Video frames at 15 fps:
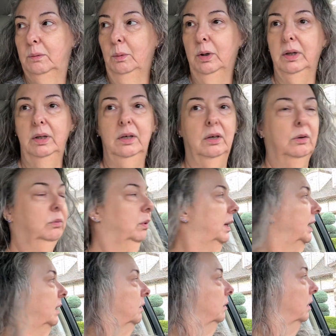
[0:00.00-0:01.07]
gonna go run
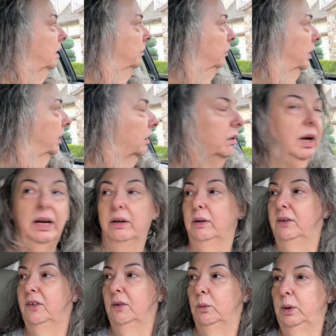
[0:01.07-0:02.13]
out and run our
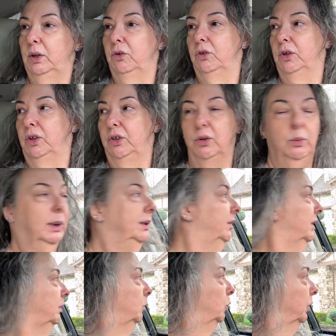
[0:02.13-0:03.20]
errands that we usually do
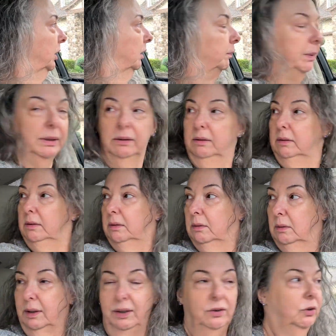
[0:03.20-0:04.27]
Wednesday morning, but
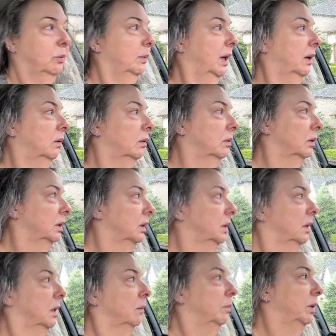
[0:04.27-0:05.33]
we're gonna do them now.
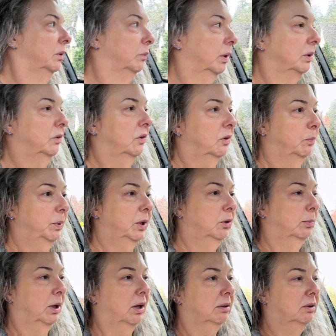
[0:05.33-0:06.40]
I'm gonna run to the P.O.
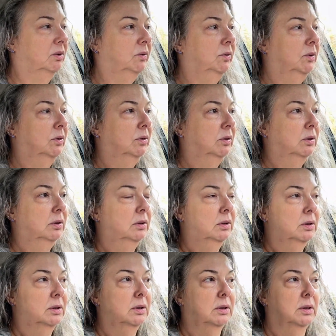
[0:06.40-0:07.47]
box,
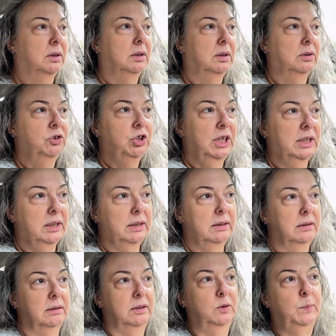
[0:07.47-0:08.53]
check it.
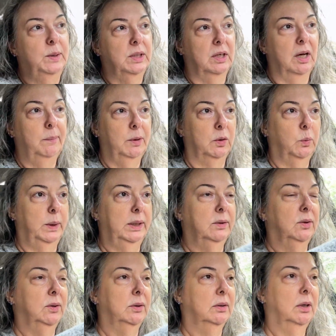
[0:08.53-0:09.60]
It's been a couple of
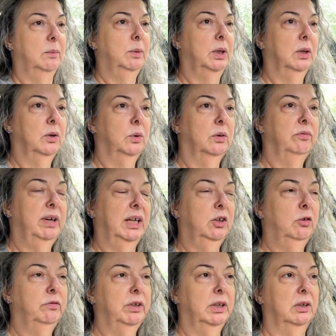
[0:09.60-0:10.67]
weeks. I'm gonna go to
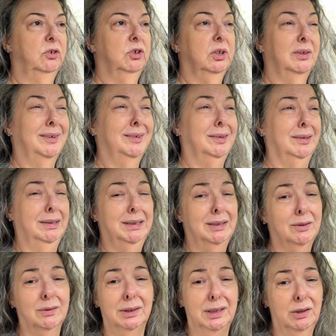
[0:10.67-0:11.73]
Value Village because it's
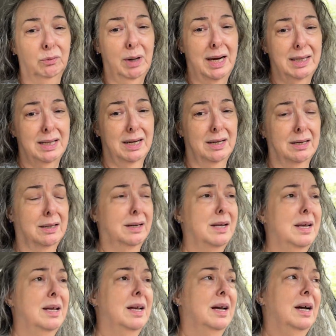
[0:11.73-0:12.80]
literally right there.
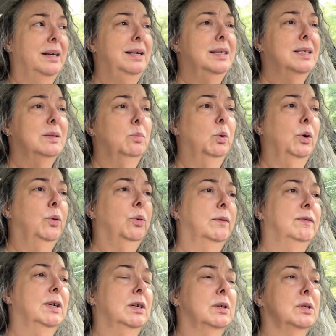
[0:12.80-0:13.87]
I need some more
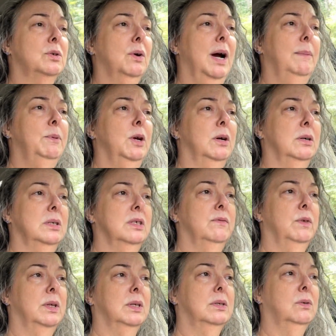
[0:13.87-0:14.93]
thrifted or scrap yarns for
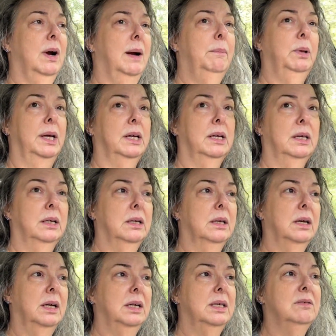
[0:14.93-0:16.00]
the scrap blanket.
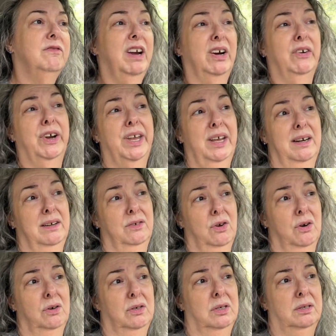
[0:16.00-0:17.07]
I need variegated
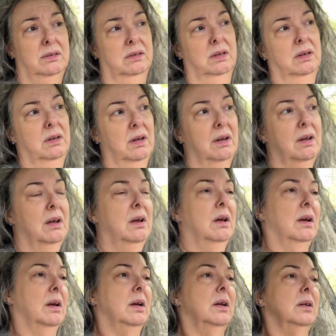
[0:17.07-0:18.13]
yarns.
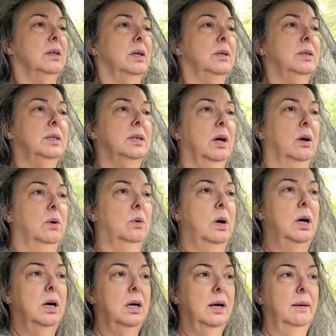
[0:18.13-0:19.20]
So
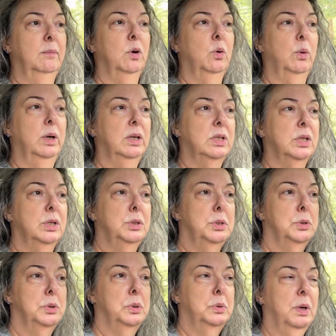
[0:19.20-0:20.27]
I'm going
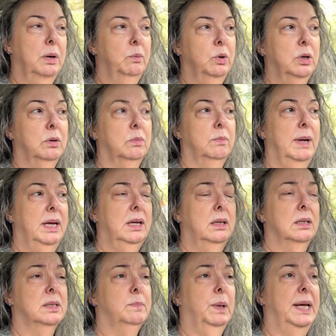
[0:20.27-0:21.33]
to, and we're making
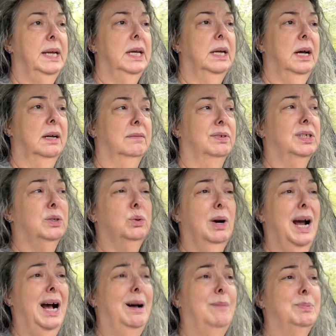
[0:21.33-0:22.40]
this blanket out of
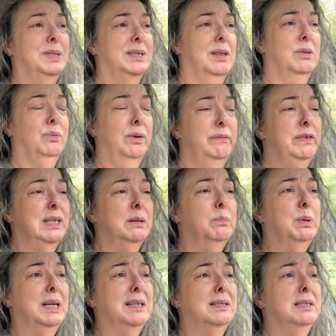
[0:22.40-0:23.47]
scraps, thrifted
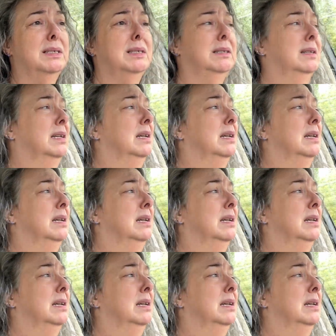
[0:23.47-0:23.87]
bits,